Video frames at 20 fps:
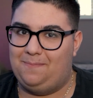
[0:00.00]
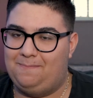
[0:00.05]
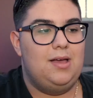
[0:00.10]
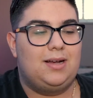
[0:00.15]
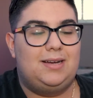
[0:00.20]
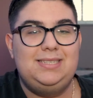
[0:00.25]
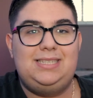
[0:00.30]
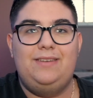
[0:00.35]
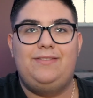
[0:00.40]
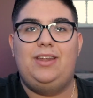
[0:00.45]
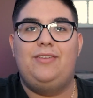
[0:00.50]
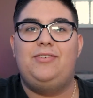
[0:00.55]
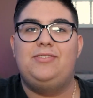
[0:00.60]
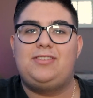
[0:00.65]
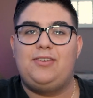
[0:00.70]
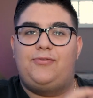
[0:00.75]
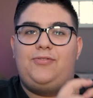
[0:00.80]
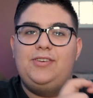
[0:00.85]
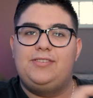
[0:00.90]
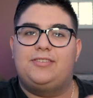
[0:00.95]
Because even if
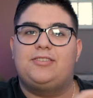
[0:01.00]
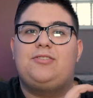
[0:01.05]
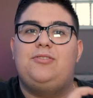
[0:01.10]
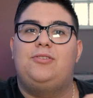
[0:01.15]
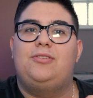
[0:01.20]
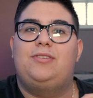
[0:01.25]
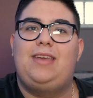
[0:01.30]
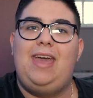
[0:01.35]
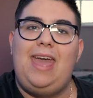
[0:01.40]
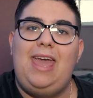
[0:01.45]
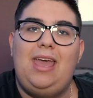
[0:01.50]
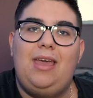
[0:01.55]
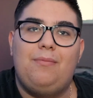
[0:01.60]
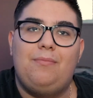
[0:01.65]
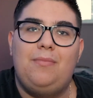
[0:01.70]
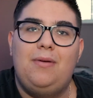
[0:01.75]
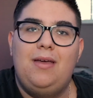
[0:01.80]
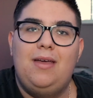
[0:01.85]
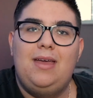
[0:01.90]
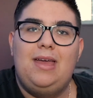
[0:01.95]
it's a physical
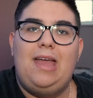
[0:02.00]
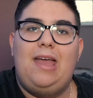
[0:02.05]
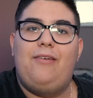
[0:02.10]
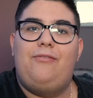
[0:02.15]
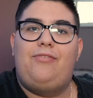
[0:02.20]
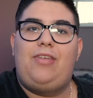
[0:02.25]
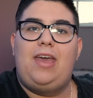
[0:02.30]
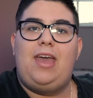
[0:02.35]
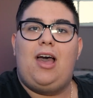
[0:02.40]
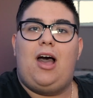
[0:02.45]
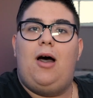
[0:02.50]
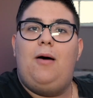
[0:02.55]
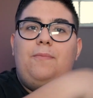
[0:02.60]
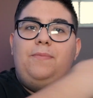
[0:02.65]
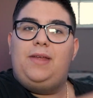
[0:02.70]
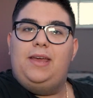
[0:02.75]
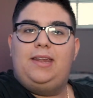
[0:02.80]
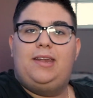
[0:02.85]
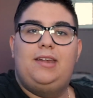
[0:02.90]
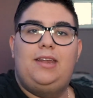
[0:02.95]
game, if they
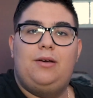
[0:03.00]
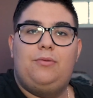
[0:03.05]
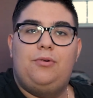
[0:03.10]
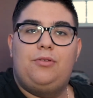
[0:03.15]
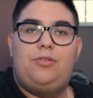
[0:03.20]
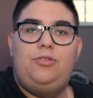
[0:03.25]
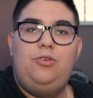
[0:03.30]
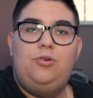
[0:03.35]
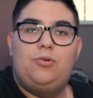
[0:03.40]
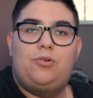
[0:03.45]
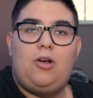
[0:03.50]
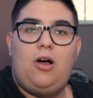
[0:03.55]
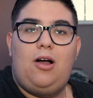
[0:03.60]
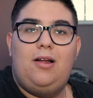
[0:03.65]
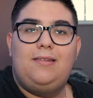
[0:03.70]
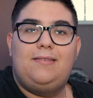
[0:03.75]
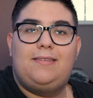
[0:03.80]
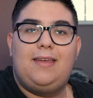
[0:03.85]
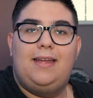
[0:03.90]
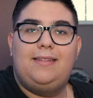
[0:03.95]
updated it with new
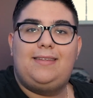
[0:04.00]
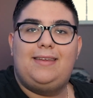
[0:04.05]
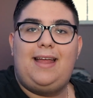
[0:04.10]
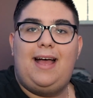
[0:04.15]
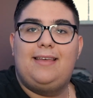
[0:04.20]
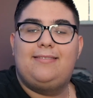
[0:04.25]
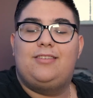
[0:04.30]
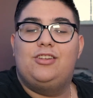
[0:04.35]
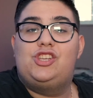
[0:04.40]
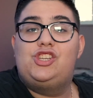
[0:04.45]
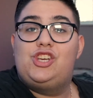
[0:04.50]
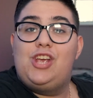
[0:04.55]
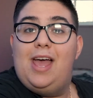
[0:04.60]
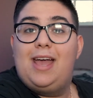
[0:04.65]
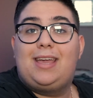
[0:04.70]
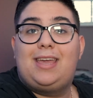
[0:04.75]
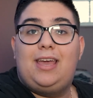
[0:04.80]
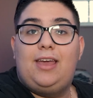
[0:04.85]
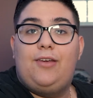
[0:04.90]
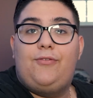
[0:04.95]
content, it has to
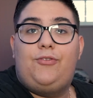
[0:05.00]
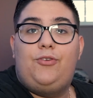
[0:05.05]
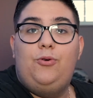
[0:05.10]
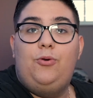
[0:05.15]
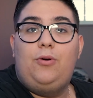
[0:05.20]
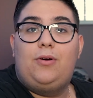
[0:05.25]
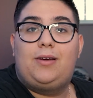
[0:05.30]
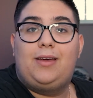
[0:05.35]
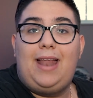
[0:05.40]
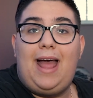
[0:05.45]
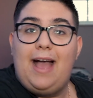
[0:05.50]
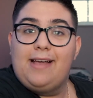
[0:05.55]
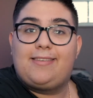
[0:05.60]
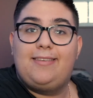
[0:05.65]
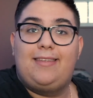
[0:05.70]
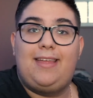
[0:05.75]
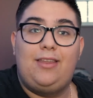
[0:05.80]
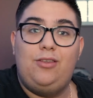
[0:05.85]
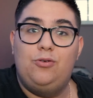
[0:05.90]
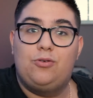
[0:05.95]
check if you can
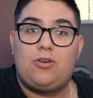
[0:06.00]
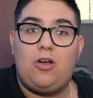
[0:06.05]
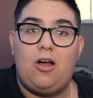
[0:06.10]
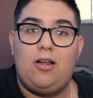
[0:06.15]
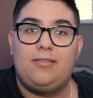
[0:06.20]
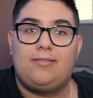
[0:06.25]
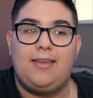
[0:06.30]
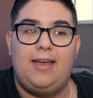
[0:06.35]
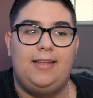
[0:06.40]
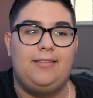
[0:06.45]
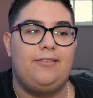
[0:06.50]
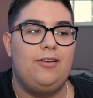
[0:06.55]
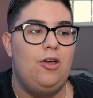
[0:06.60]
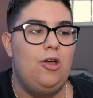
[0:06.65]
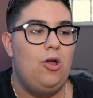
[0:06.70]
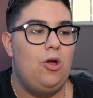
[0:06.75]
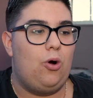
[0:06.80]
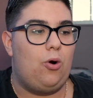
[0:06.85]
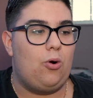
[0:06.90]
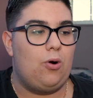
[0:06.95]
access that new content.
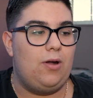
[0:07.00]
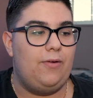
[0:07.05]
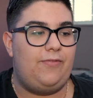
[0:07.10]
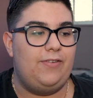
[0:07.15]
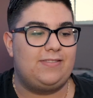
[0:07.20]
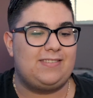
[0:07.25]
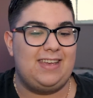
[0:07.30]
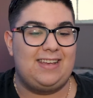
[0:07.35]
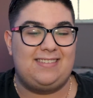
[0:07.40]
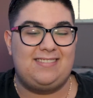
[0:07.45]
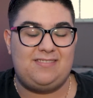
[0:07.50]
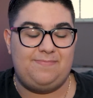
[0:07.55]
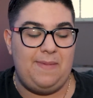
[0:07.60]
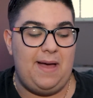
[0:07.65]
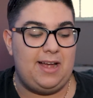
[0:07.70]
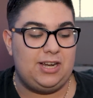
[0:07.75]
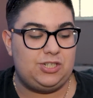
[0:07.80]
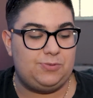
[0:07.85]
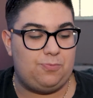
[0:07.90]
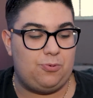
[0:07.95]
Or if it's like
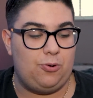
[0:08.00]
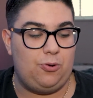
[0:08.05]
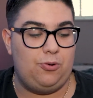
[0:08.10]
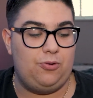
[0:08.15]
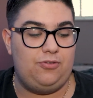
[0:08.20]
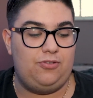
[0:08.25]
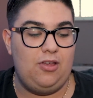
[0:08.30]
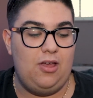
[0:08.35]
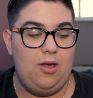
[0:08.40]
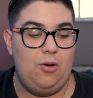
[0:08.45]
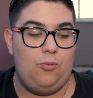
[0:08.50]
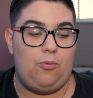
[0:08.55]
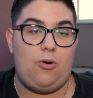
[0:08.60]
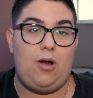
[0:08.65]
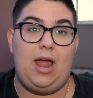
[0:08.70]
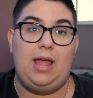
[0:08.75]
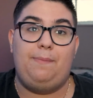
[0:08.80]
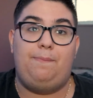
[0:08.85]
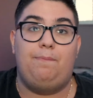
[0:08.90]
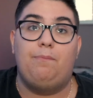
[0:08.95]
Smash Bros,
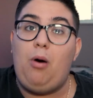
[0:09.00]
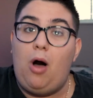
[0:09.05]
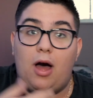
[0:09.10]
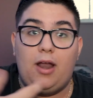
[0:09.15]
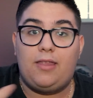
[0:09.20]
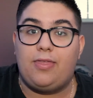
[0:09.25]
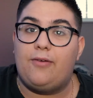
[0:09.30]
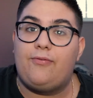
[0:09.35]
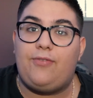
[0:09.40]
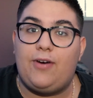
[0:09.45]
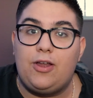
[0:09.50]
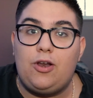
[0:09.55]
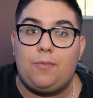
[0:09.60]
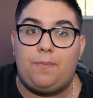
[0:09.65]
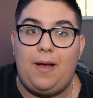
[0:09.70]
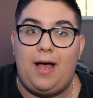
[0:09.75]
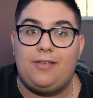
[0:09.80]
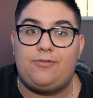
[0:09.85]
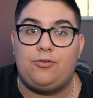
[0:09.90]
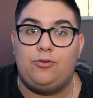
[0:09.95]
where I bought the fighter
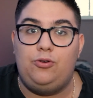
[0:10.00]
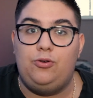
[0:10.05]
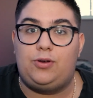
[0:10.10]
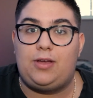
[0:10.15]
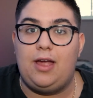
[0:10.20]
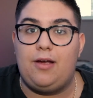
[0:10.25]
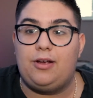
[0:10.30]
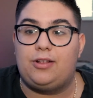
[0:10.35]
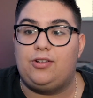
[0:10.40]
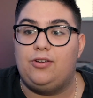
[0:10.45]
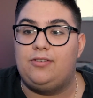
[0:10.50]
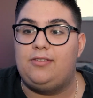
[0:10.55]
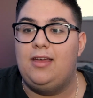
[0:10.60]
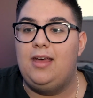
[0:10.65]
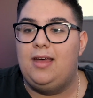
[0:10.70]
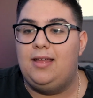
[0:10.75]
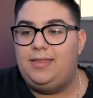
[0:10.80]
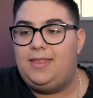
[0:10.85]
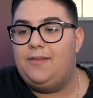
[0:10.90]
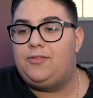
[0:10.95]
pass for new characters,
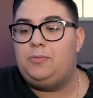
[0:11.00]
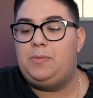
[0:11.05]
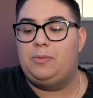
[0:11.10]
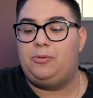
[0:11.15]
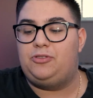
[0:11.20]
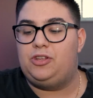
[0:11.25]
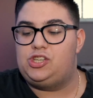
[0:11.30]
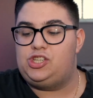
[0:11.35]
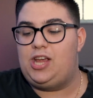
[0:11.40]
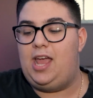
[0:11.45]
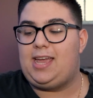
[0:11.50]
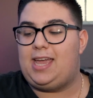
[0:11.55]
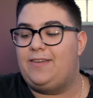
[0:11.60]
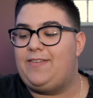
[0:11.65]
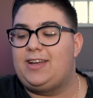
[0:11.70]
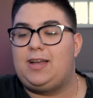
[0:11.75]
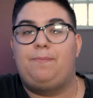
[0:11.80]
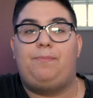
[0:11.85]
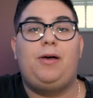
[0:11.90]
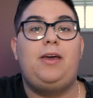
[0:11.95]
they have to be able to check
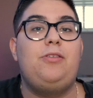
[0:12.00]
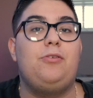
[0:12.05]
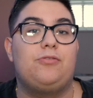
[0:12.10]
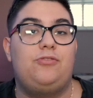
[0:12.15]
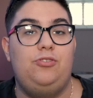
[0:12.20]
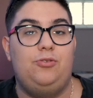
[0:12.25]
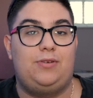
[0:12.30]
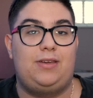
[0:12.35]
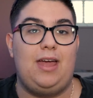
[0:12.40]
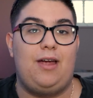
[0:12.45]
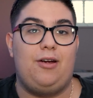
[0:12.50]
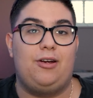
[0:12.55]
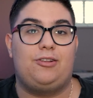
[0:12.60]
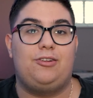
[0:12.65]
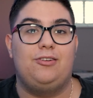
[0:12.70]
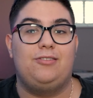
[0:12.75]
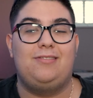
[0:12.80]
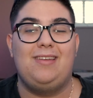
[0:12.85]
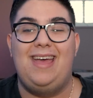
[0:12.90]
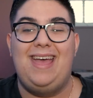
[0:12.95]
if I can play those new
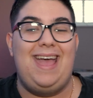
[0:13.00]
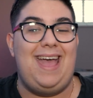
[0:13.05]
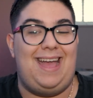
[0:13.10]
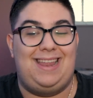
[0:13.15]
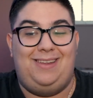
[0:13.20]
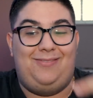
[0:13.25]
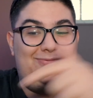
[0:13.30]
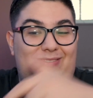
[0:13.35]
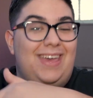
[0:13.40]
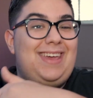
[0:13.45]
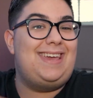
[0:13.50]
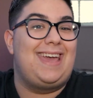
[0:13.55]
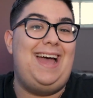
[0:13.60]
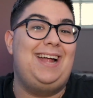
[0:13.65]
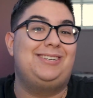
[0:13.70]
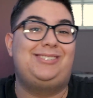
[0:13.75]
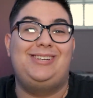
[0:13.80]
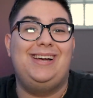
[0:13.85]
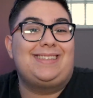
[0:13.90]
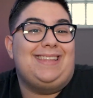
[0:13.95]
characters, and if they
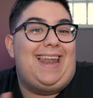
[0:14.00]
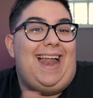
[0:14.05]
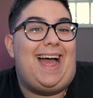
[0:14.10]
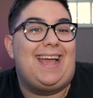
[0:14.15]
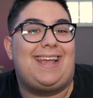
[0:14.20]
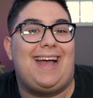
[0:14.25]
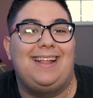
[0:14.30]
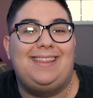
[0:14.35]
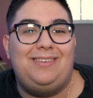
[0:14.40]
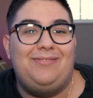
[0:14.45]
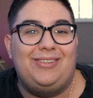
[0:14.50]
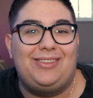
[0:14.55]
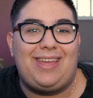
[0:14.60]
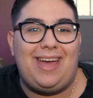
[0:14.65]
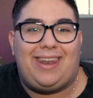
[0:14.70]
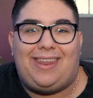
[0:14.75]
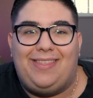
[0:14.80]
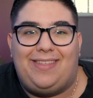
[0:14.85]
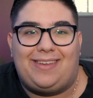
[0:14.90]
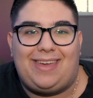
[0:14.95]
can't check that, I can't even
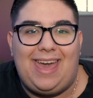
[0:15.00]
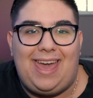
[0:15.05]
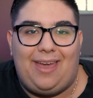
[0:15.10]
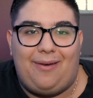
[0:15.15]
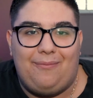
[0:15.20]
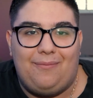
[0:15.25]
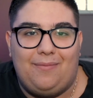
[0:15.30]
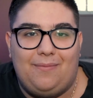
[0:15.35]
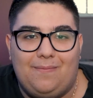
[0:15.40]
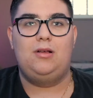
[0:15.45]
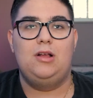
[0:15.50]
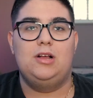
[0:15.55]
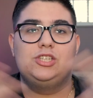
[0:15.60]
get in the game.